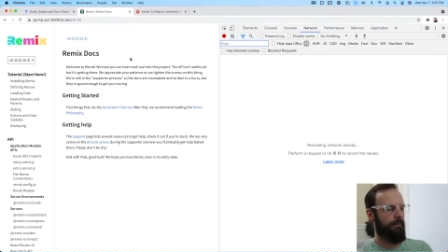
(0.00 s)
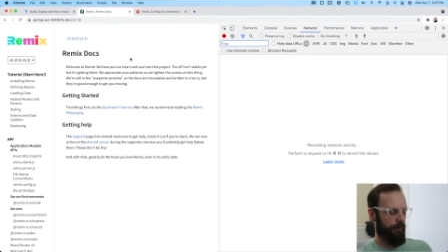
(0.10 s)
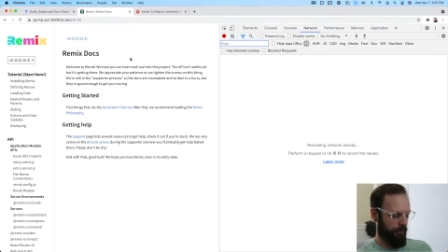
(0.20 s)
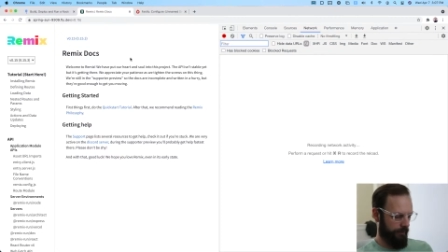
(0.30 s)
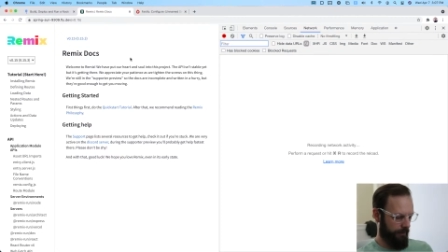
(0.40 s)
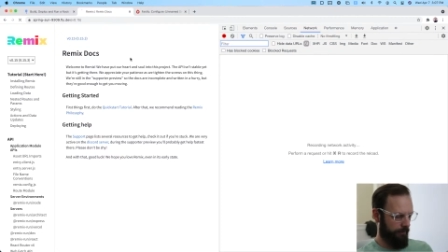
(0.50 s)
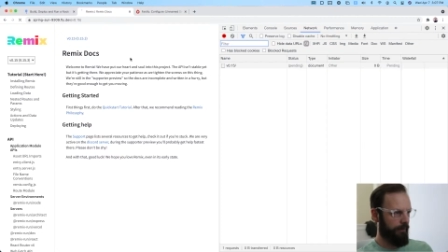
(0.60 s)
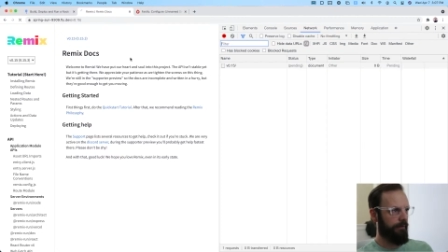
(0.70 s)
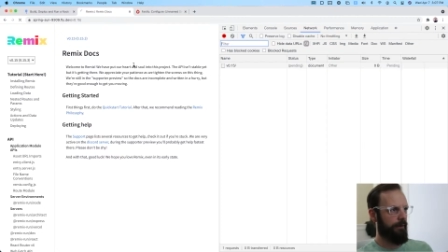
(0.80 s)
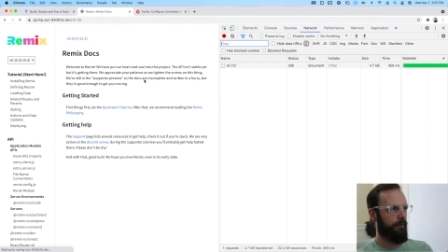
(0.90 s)
So
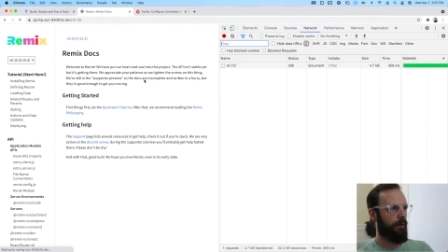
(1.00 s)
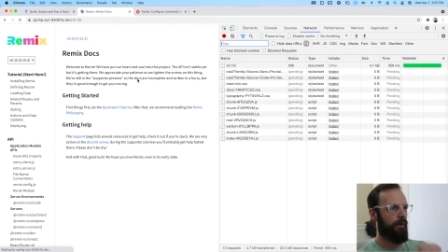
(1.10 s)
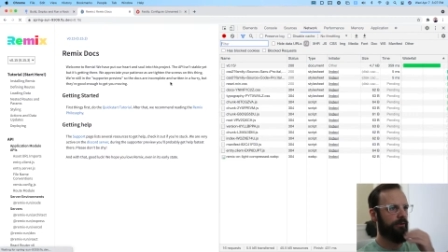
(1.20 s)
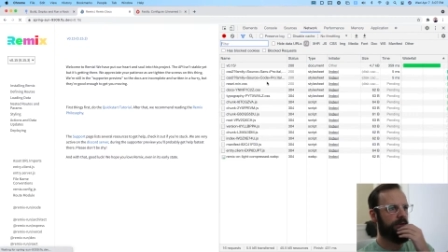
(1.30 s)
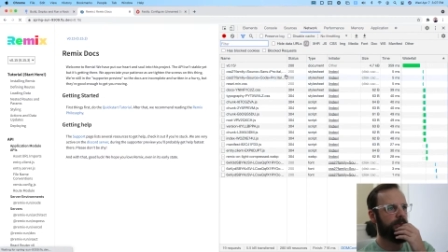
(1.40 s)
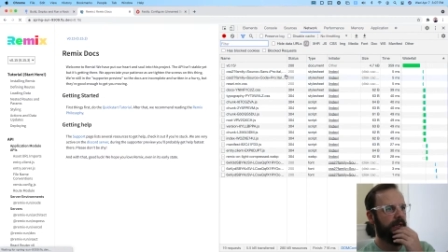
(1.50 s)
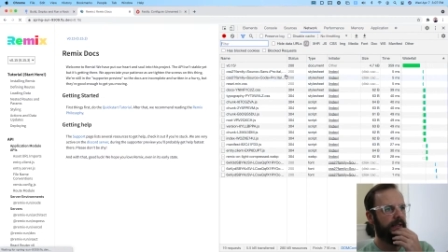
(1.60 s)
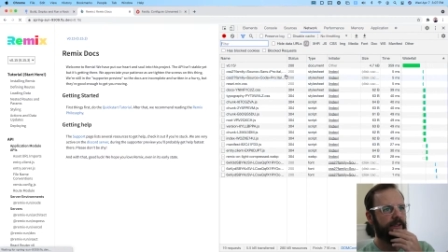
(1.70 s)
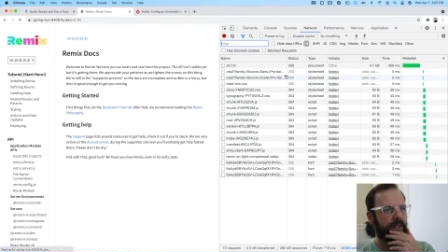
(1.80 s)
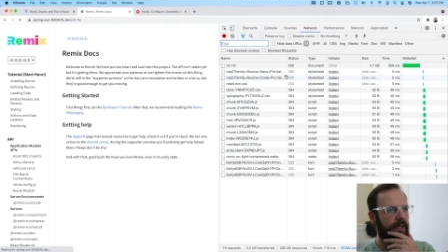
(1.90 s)
if I request this
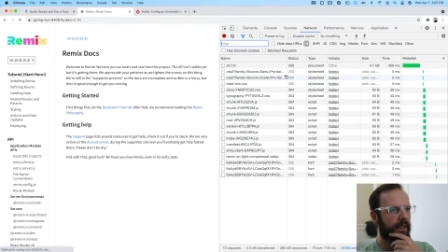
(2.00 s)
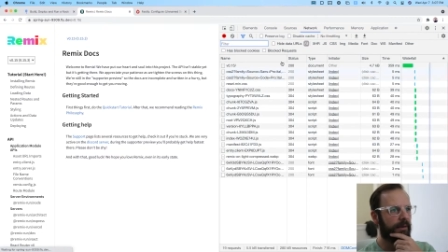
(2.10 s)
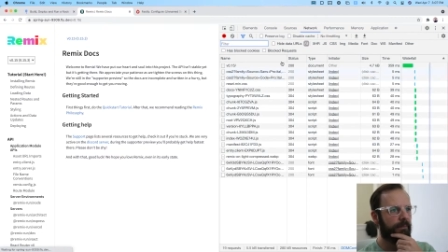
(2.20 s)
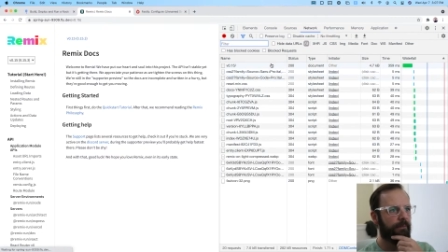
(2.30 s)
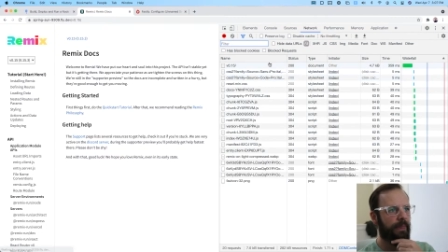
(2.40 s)
page again,